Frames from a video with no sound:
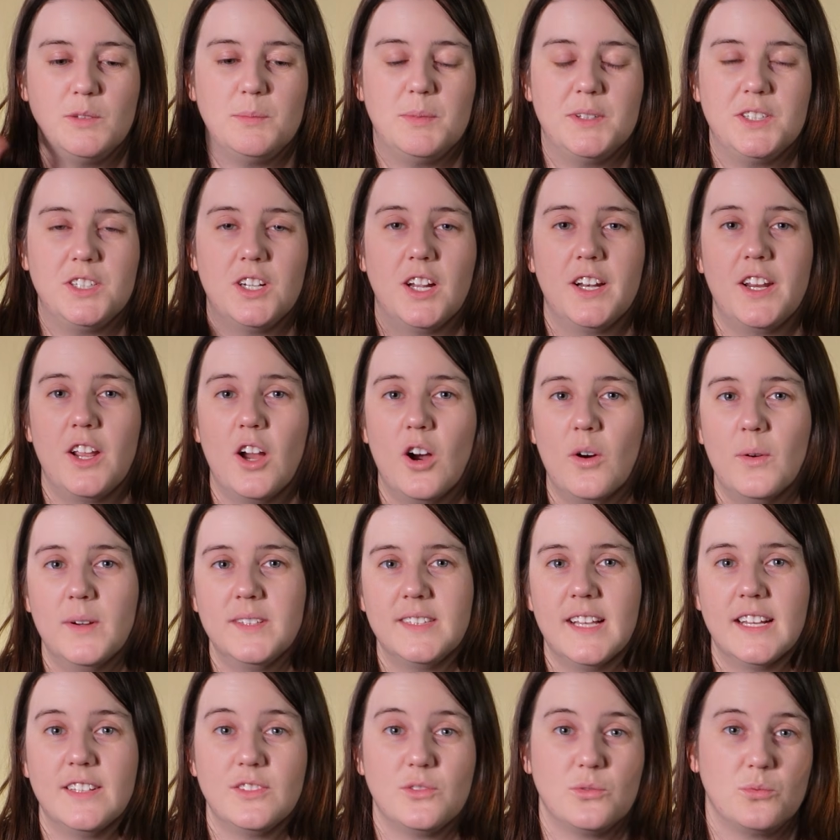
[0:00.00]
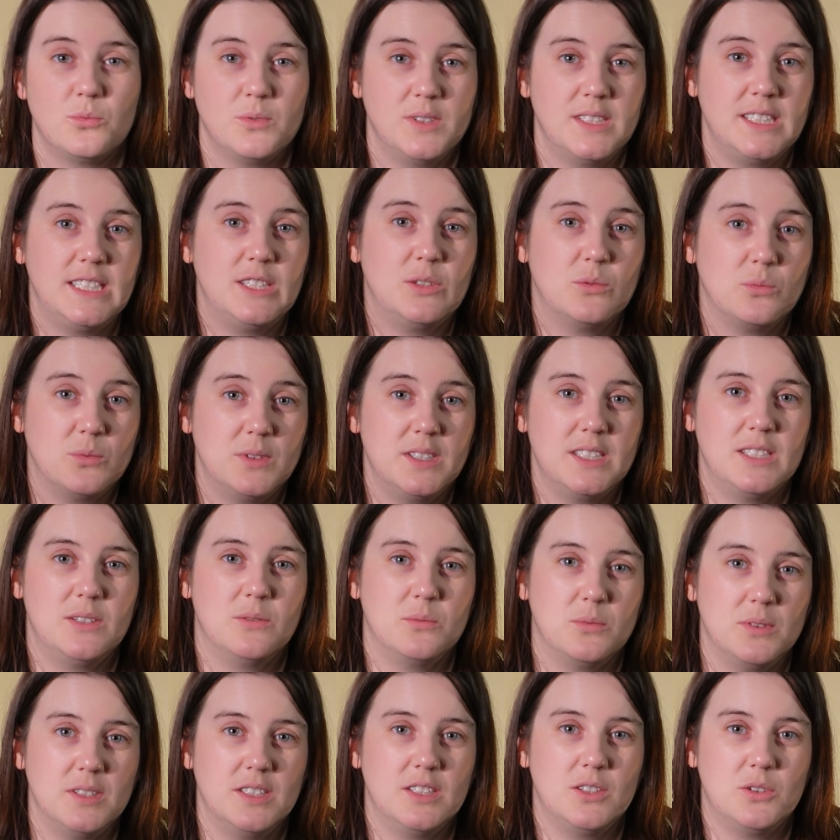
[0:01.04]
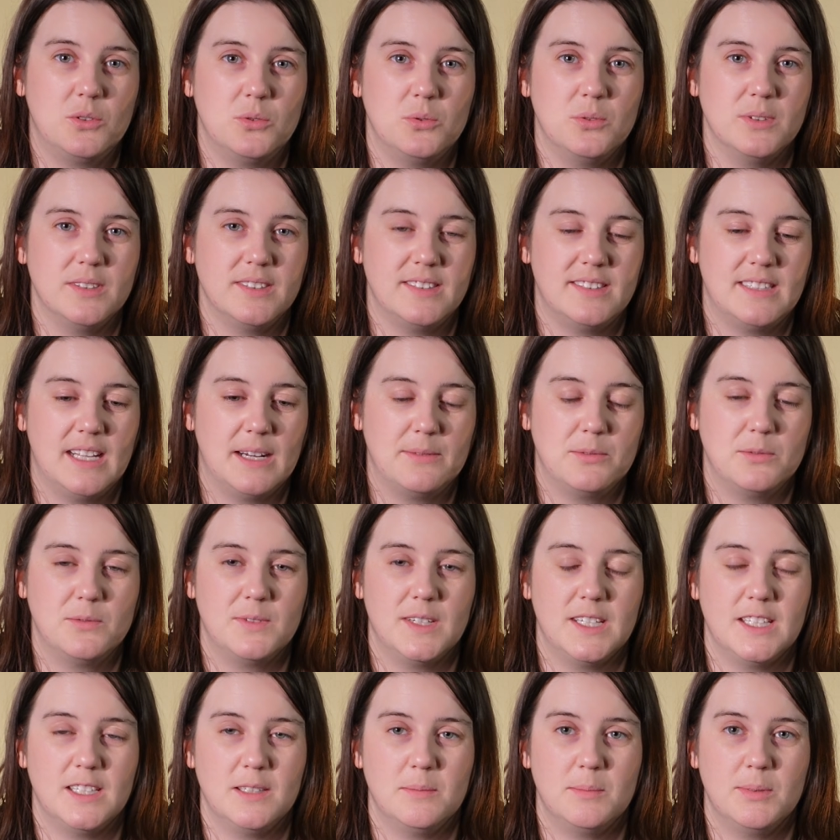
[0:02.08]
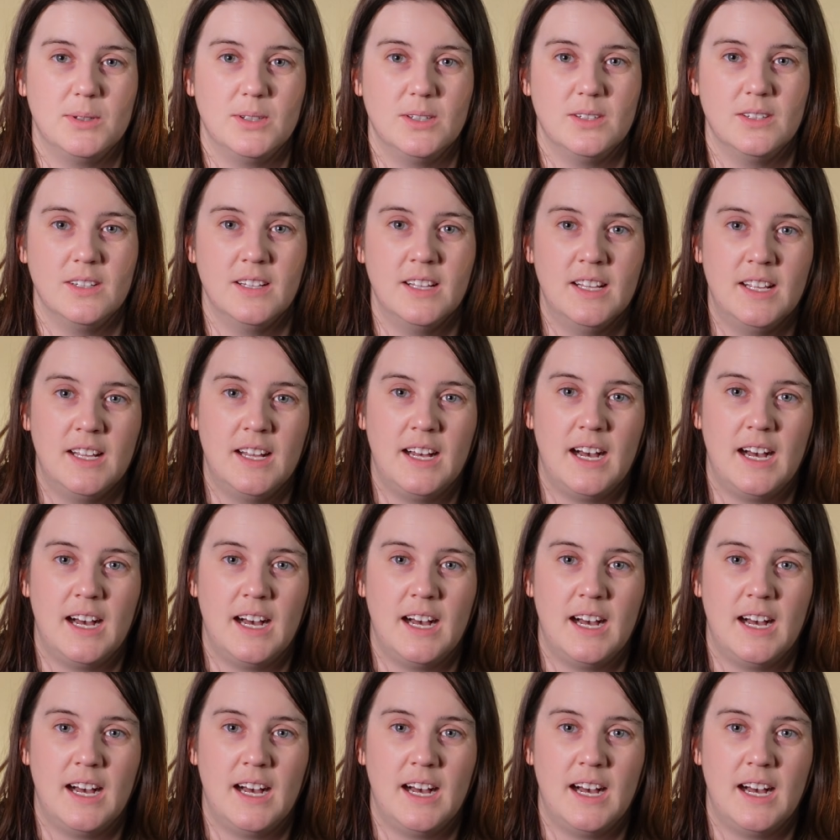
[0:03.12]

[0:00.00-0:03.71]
But Johnny always has really, really, really cool stuff available.